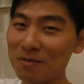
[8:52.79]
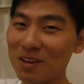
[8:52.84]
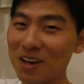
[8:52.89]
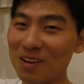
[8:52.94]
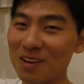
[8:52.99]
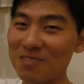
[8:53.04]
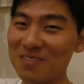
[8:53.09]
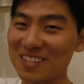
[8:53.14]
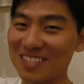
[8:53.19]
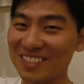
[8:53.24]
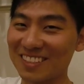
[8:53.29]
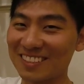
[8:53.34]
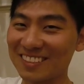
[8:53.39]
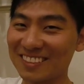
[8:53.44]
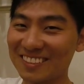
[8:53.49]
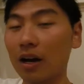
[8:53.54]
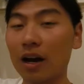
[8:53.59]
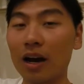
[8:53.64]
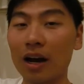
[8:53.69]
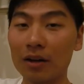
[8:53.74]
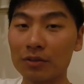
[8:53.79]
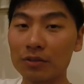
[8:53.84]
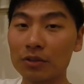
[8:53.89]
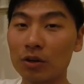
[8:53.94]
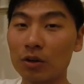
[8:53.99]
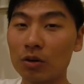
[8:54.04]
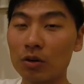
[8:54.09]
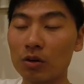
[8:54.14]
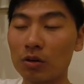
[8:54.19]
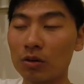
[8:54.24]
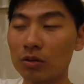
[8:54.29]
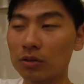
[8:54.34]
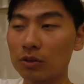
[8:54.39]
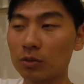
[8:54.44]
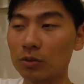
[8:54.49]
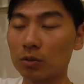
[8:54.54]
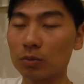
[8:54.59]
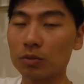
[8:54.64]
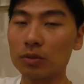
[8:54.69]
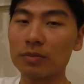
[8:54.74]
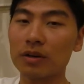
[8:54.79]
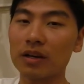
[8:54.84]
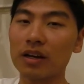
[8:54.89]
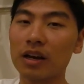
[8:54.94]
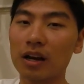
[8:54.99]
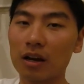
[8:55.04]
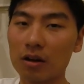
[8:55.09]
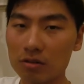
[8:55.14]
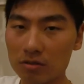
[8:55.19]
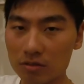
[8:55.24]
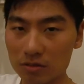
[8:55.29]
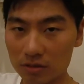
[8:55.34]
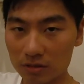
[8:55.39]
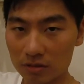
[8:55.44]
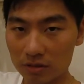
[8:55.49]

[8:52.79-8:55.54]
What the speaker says: coming. After Hong Kong, it will be Macau.